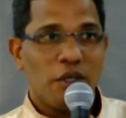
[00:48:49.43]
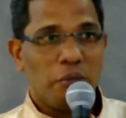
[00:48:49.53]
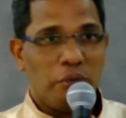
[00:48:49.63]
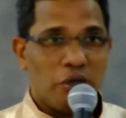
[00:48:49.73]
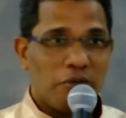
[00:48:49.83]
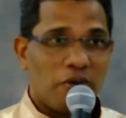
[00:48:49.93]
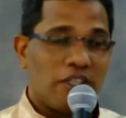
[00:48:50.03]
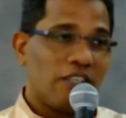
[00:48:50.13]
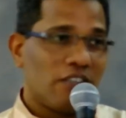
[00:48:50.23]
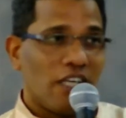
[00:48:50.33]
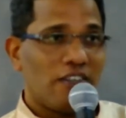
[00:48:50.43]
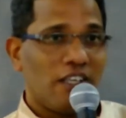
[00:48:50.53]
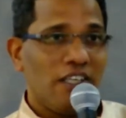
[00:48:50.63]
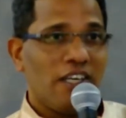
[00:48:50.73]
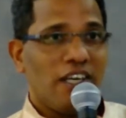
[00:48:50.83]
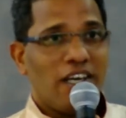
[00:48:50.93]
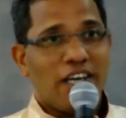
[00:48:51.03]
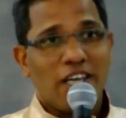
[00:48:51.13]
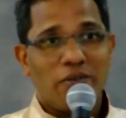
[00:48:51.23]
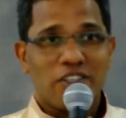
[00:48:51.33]
beautiful. That's the reason
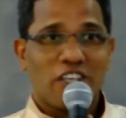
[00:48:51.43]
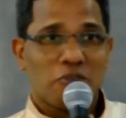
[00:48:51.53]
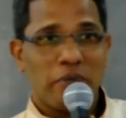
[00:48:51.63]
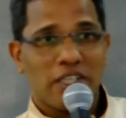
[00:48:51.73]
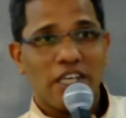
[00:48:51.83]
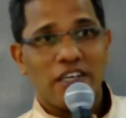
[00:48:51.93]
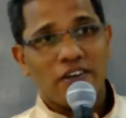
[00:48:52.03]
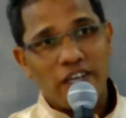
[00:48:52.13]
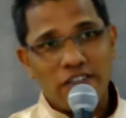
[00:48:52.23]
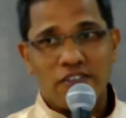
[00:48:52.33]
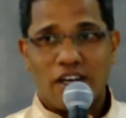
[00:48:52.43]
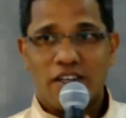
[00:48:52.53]
he was expecting Rachel.